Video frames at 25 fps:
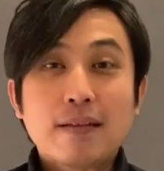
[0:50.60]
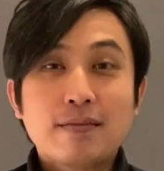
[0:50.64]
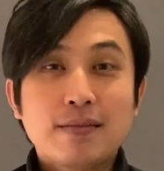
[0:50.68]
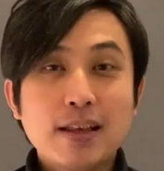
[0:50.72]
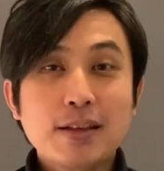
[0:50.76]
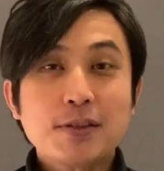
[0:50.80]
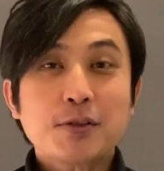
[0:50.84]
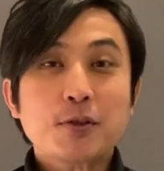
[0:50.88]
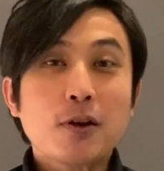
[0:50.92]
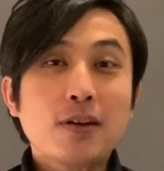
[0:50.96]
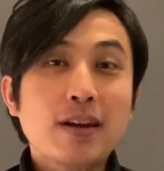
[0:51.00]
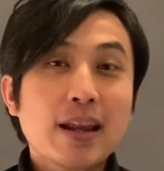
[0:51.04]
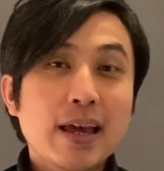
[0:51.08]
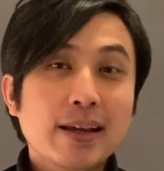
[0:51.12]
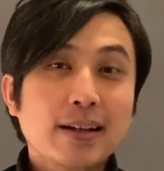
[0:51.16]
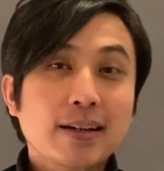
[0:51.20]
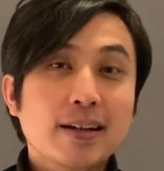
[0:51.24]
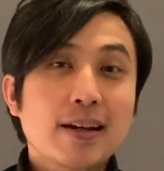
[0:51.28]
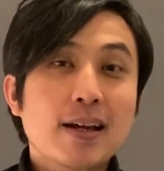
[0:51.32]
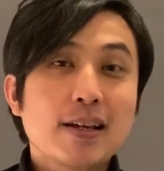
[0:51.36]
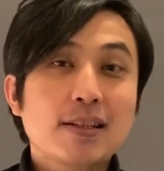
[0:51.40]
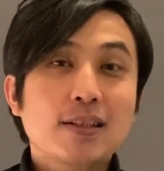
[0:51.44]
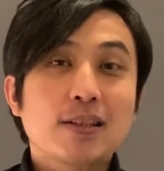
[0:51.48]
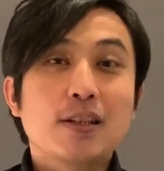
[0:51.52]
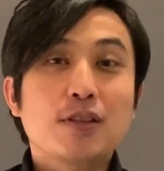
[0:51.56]
This online
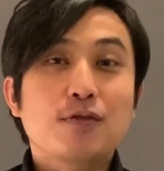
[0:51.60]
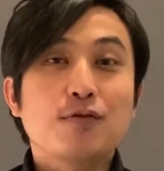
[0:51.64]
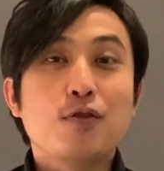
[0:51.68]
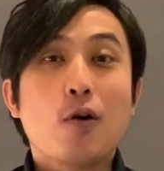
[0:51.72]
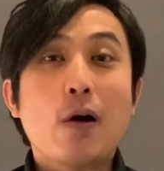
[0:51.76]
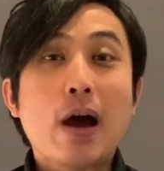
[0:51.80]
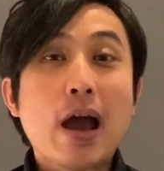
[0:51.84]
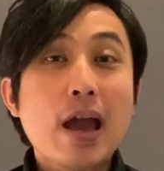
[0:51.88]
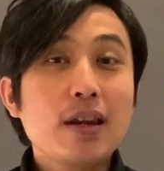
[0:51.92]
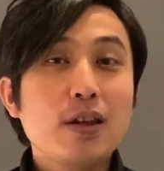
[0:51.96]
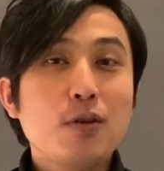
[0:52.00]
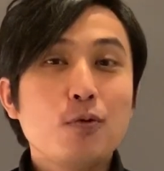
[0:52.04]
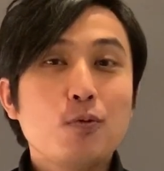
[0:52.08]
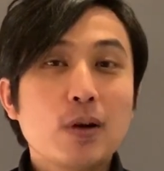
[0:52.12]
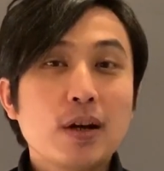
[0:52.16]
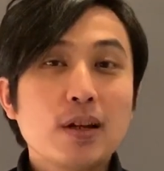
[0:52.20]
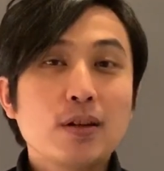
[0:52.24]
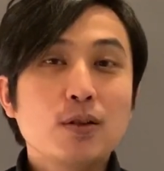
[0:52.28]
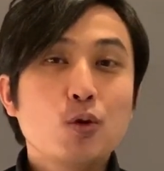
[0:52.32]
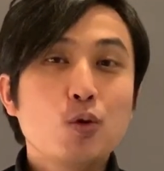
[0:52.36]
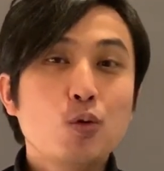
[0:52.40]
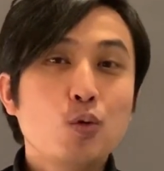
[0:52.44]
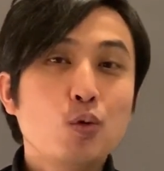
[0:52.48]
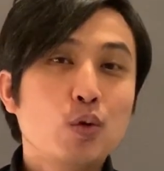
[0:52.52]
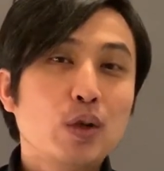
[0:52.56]
class is for
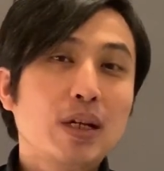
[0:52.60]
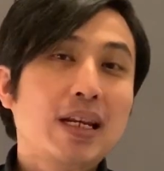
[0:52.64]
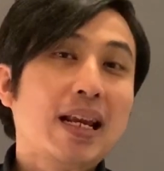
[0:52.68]
anyone who